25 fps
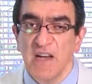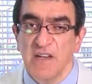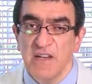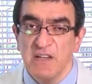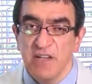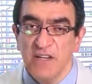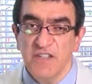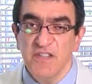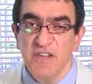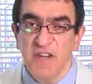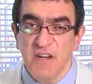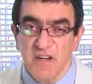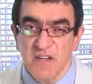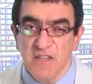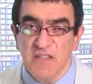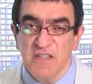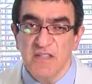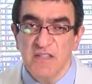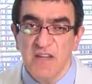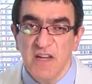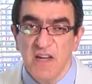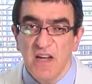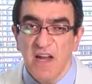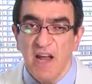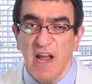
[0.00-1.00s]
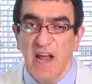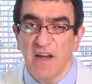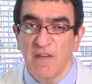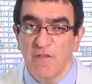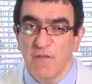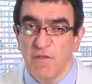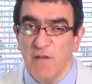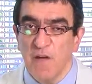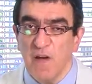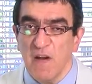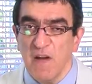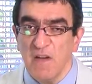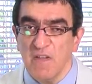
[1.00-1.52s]
dizziness and
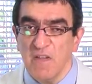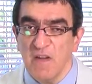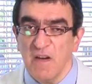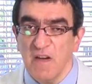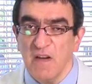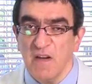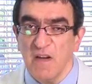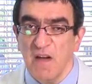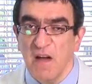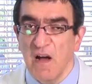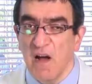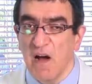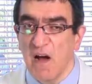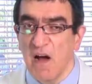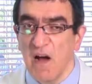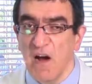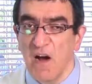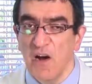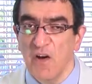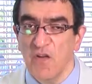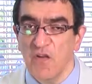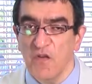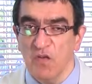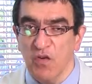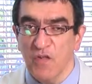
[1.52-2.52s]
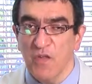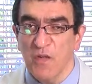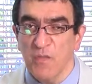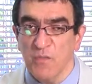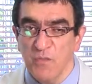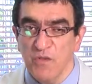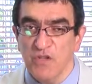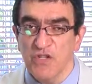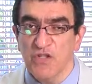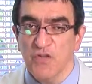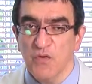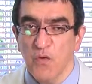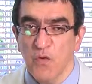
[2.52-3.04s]
fainting, heart rhythm
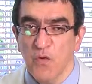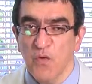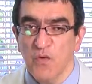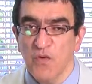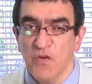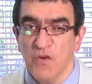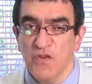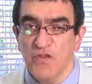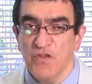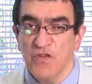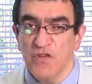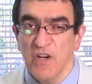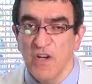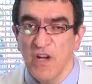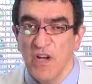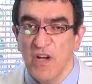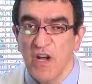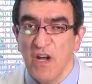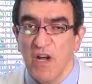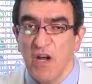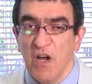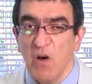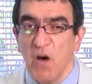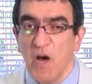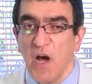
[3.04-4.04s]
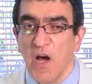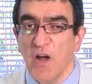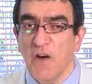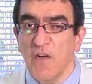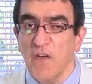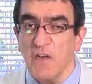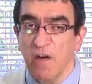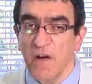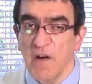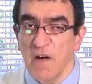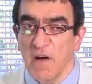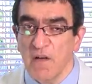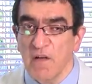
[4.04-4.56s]
disorders,
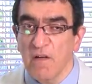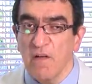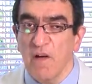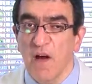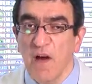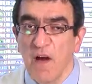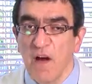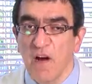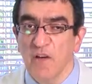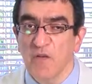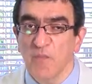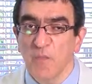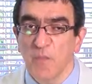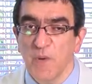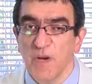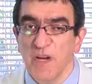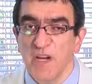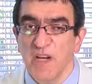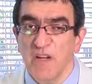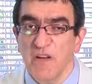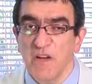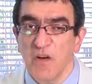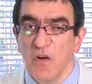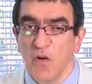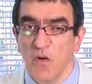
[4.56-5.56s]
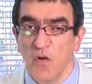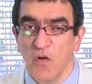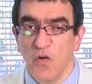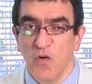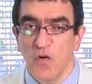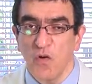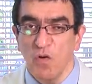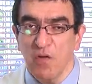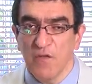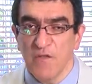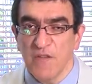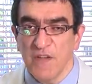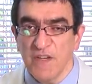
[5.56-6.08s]
irregular heartbeat.
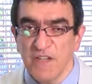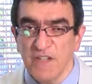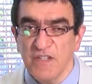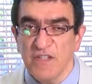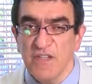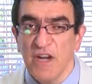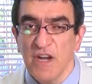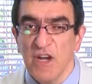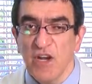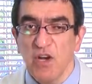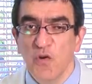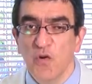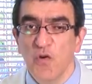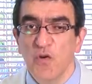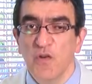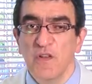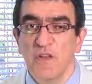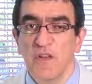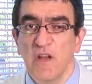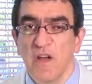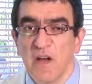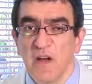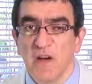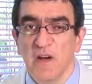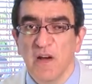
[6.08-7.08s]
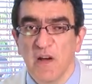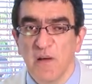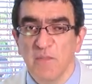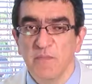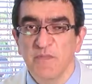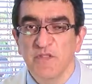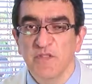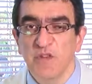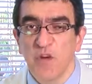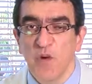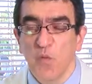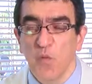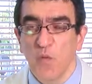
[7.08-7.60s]
All of these could
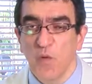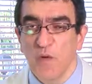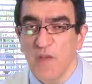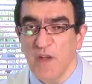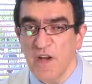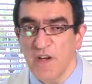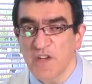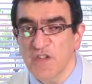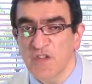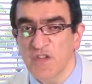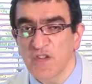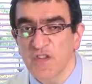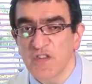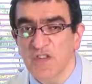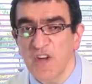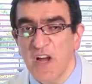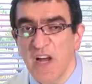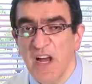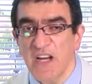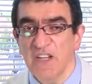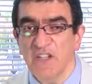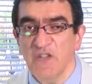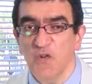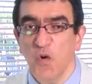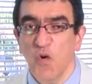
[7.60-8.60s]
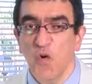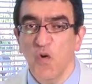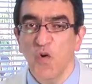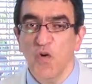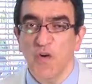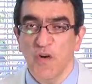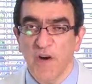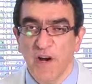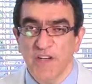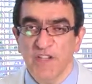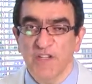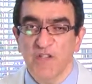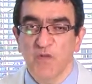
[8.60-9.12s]
comes with exercise or
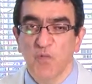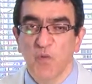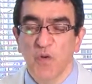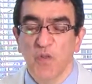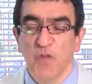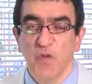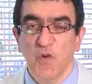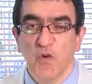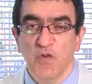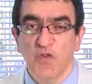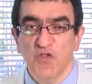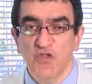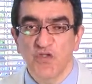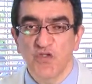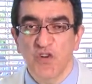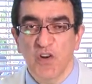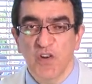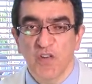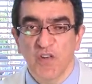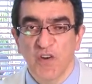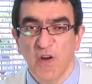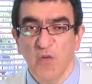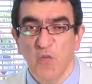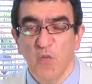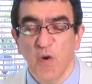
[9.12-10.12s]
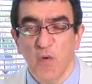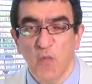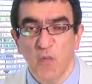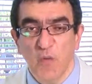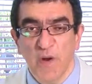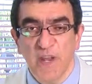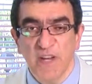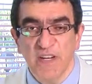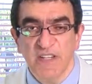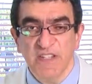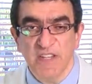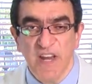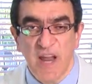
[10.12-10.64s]
rest with those children when we
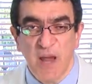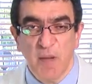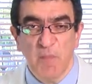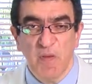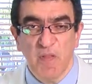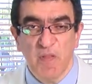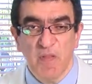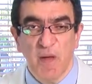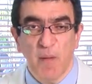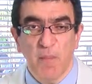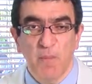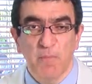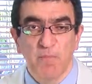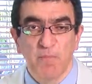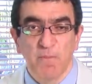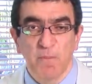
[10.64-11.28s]
examine them.